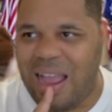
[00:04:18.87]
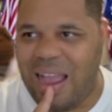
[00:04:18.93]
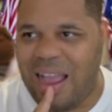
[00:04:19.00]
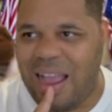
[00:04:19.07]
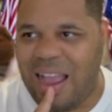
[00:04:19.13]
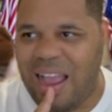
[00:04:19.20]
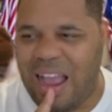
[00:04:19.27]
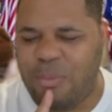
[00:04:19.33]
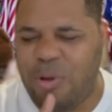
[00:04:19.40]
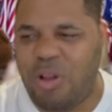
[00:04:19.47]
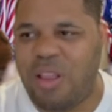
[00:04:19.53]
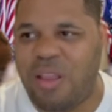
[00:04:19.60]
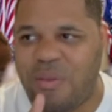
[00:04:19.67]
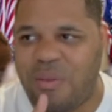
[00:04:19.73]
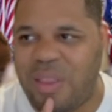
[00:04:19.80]
I'm
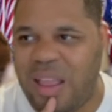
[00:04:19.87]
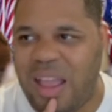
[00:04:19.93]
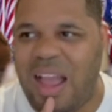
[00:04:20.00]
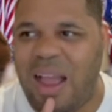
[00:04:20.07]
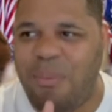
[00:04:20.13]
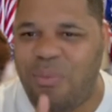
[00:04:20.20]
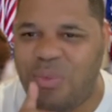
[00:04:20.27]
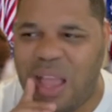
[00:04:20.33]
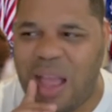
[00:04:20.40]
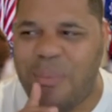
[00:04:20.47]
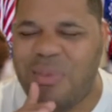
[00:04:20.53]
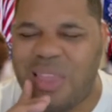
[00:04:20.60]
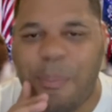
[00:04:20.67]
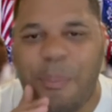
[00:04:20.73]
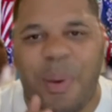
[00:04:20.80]
gonna I'm I'm
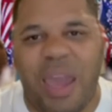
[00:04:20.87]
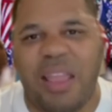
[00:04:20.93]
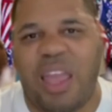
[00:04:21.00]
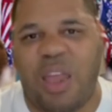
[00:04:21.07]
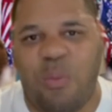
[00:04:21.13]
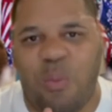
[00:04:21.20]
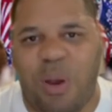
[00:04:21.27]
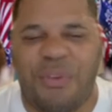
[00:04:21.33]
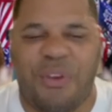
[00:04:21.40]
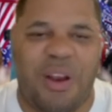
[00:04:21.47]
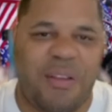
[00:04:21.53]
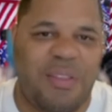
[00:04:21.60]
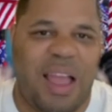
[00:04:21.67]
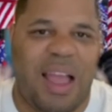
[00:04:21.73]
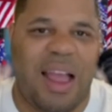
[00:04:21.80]
debating whether or
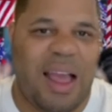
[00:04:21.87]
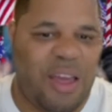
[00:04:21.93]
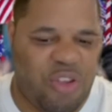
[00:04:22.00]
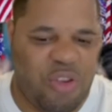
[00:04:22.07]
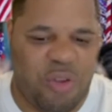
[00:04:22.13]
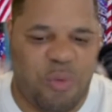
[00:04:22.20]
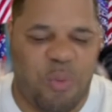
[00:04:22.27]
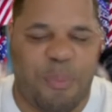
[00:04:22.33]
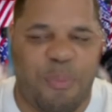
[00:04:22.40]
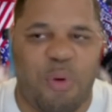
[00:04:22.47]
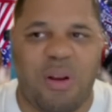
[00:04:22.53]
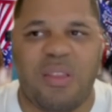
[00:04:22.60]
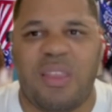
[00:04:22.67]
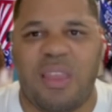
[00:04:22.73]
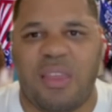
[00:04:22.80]
not I should
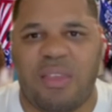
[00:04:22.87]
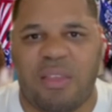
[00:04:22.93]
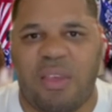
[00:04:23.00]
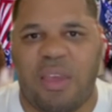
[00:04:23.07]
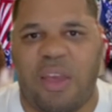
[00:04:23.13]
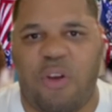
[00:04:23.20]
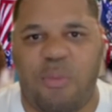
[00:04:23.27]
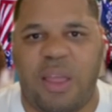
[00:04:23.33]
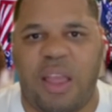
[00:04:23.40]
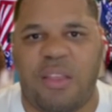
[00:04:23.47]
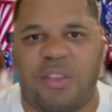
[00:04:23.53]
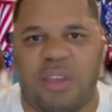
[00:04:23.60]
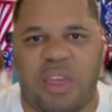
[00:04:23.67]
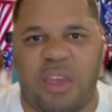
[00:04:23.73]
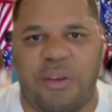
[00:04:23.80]
report this to Homeland
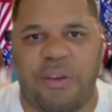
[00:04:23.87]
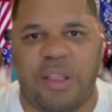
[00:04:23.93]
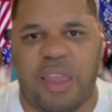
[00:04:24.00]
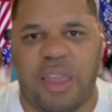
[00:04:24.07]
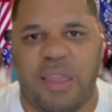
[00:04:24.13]
Security.